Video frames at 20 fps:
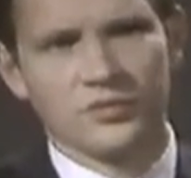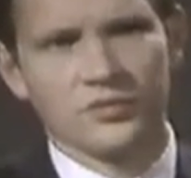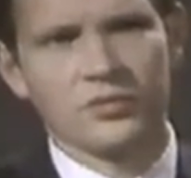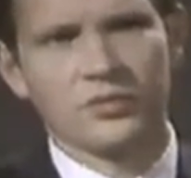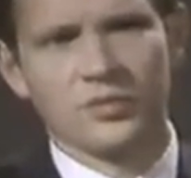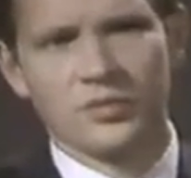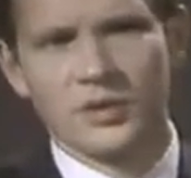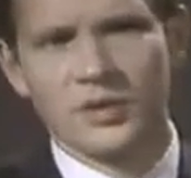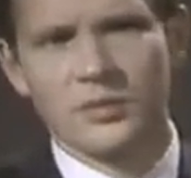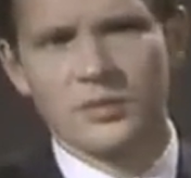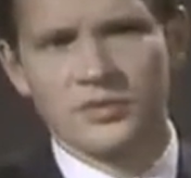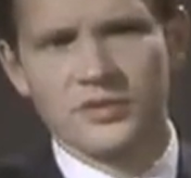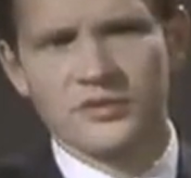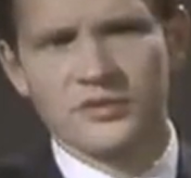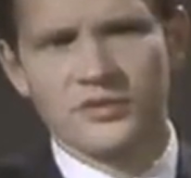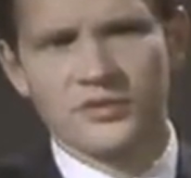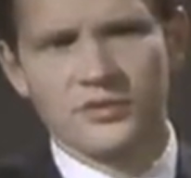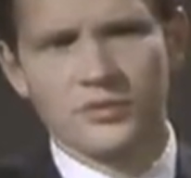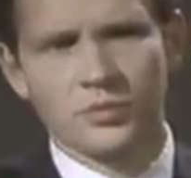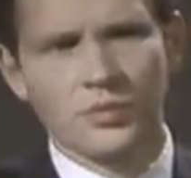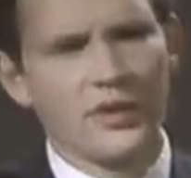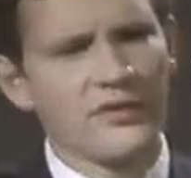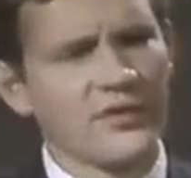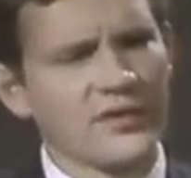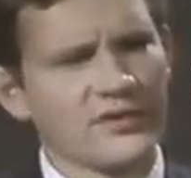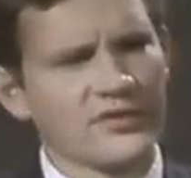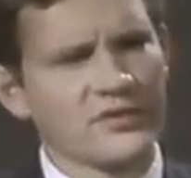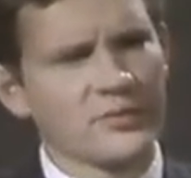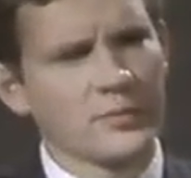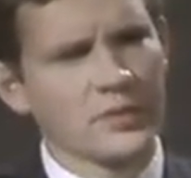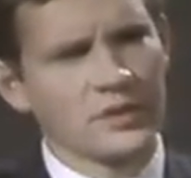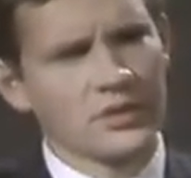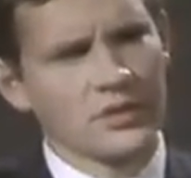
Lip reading: Would you agree with this rough estimate?